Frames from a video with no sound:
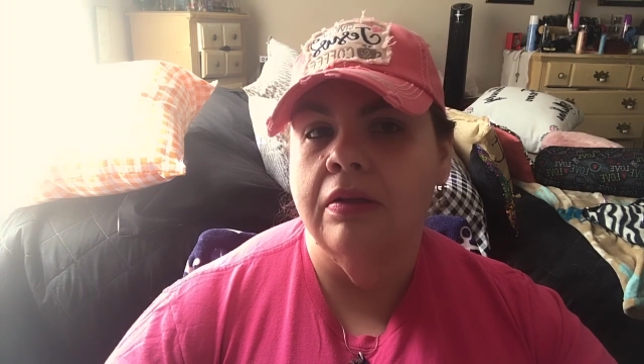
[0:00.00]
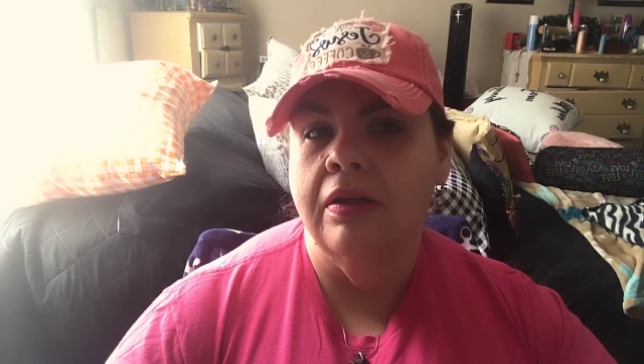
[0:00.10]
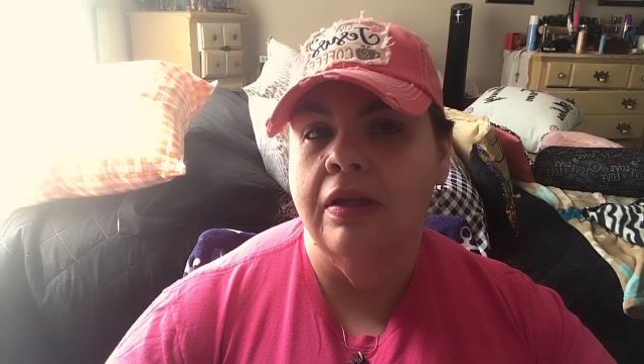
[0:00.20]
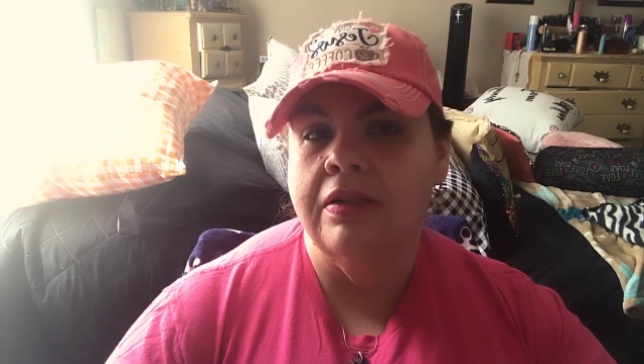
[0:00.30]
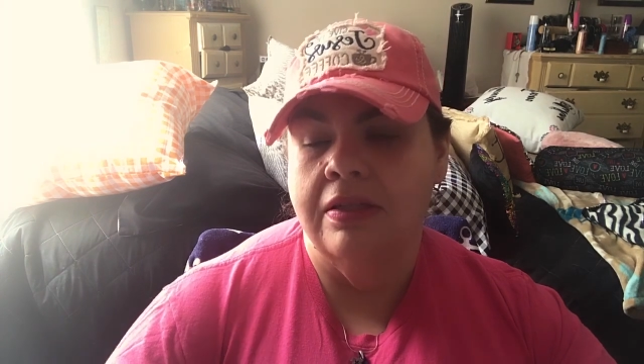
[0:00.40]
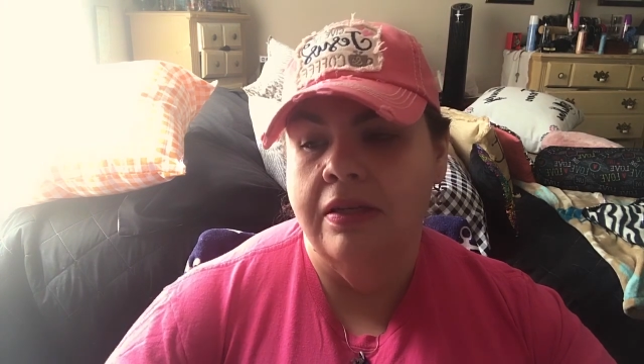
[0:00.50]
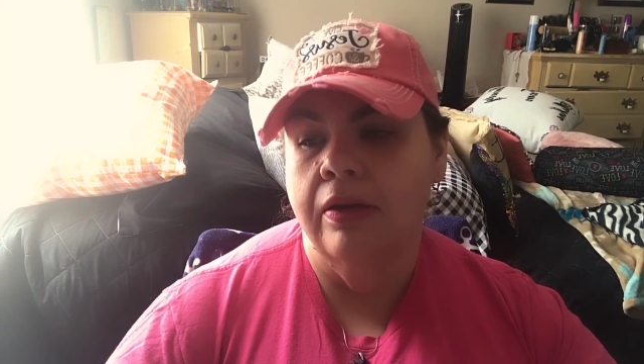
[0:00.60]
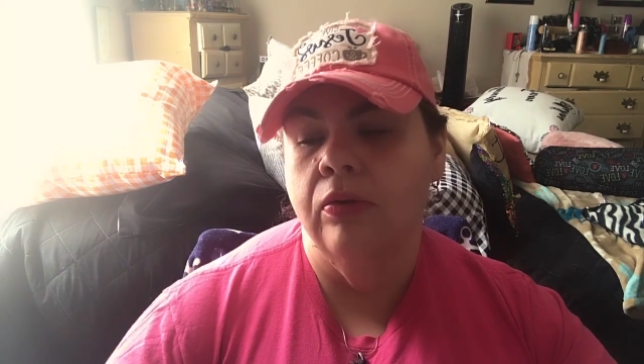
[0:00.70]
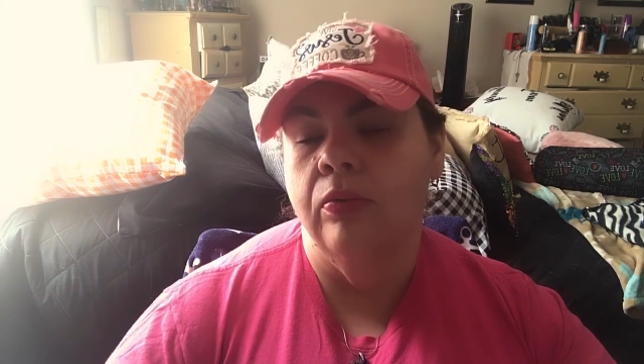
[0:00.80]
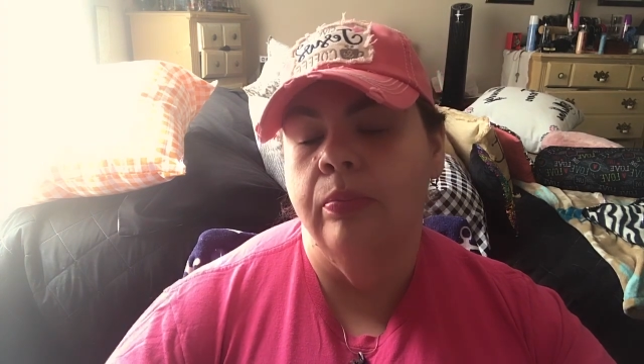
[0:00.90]
can
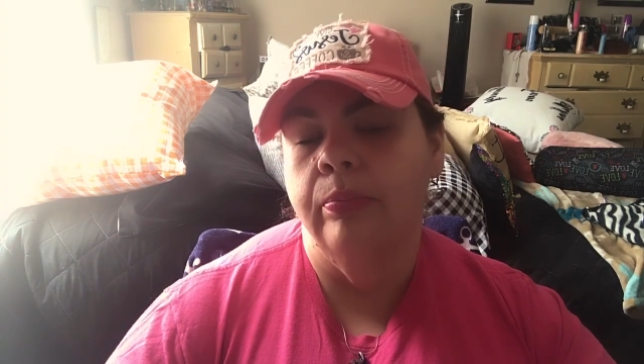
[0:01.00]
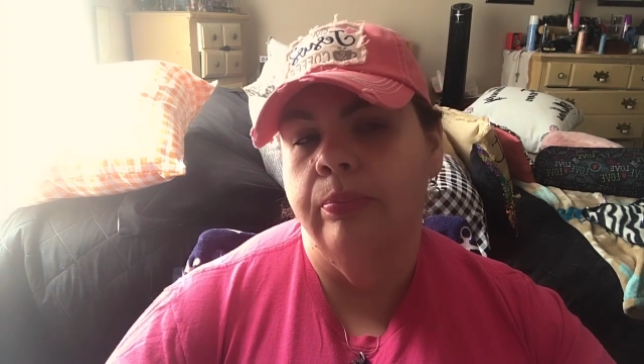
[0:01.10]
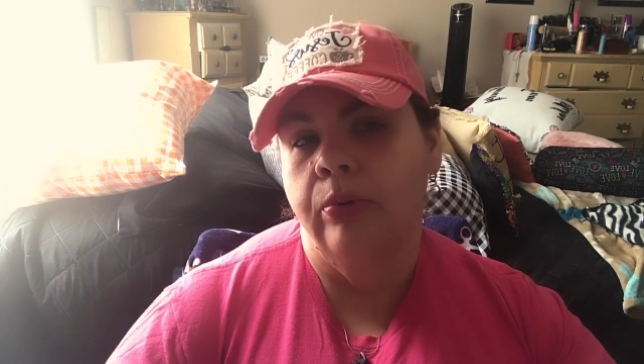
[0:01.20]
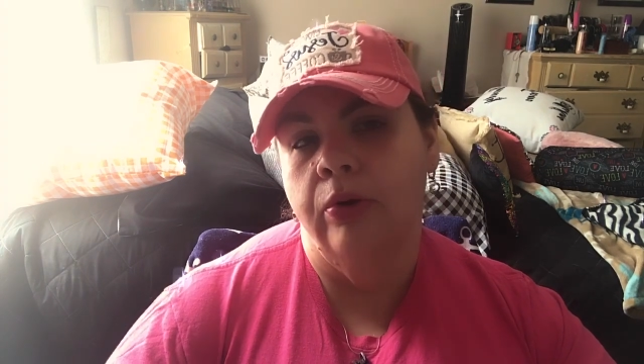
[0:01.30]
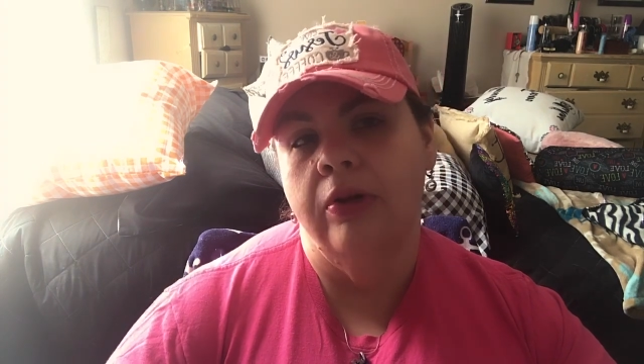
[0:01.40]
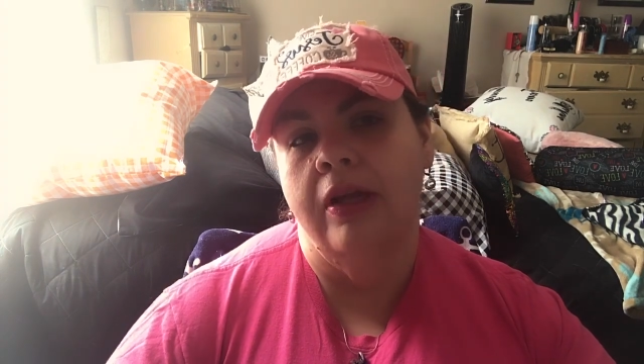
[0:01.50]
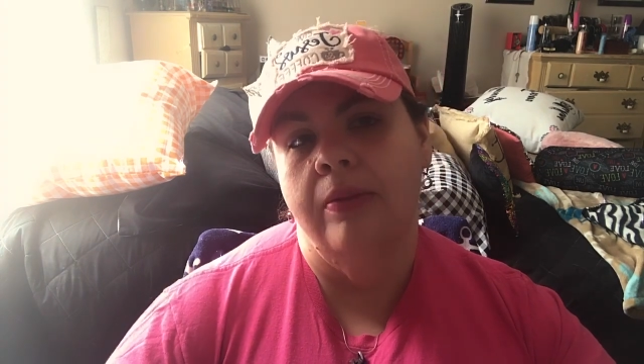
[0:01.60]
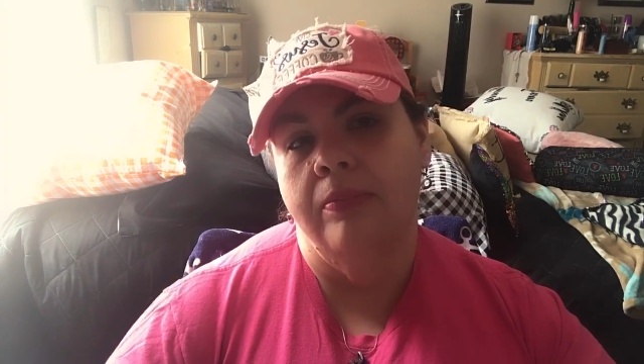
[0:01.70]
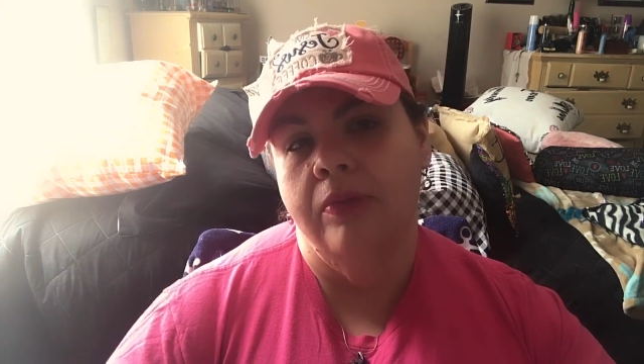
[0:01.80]
still proclaim